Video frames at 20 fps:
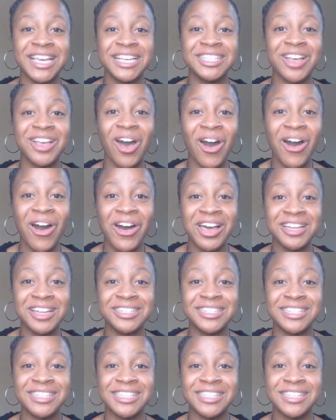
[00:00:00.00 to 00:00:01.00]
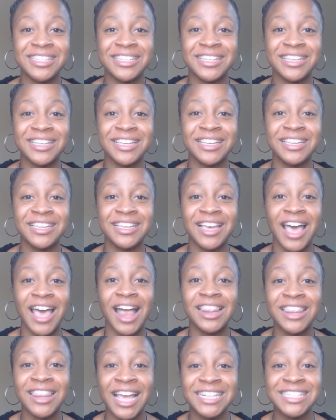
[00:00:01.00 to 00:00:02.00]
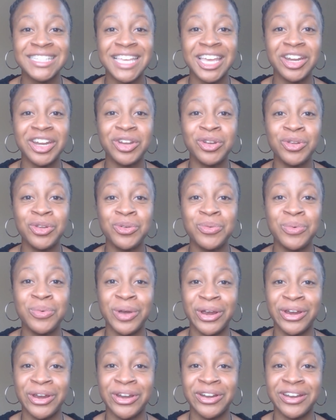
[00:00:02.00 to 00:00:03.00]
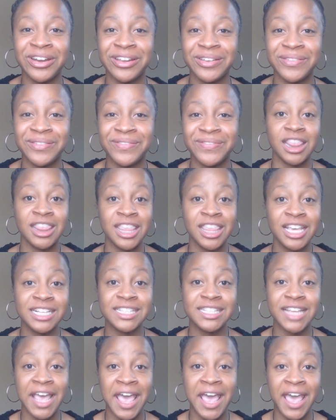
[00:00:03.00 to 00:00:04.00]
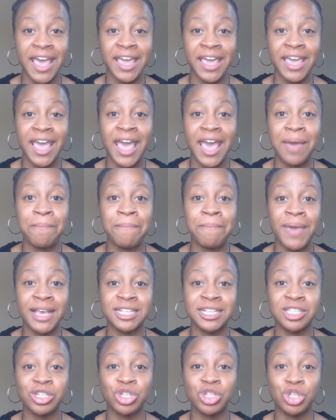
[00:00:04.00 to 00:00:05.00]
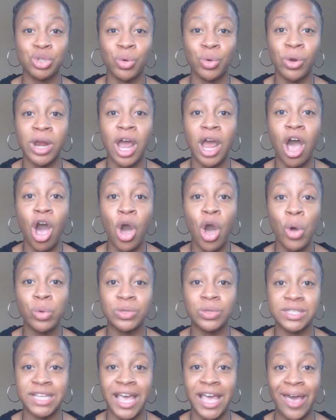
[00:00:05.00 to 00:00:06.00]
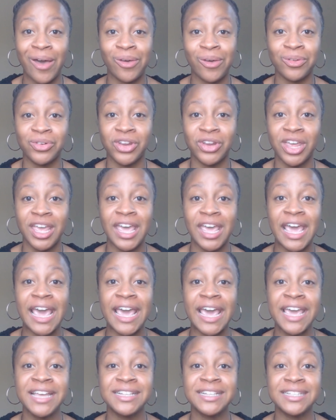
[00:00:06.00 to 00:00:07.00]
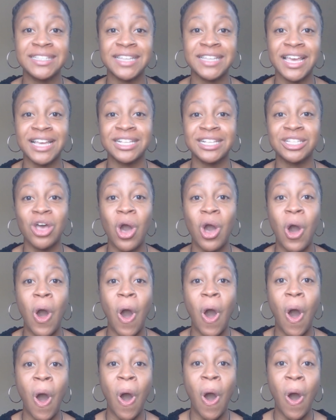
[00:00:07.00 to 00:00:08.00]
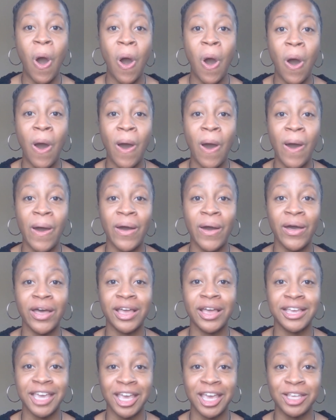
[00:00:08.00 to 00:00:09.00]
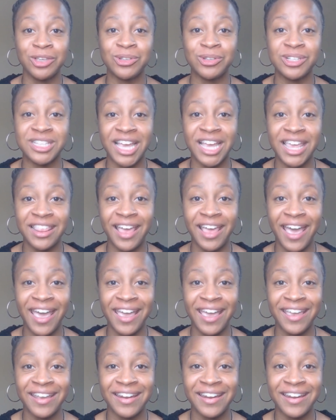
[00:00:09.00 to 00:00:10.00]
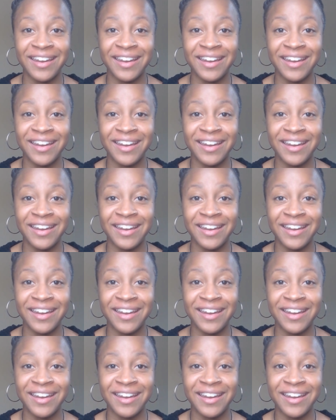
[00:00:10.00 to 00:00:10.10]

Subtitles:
says aunt. Let's get a new word. This A makes the short O sound. It says aw. Can you say that?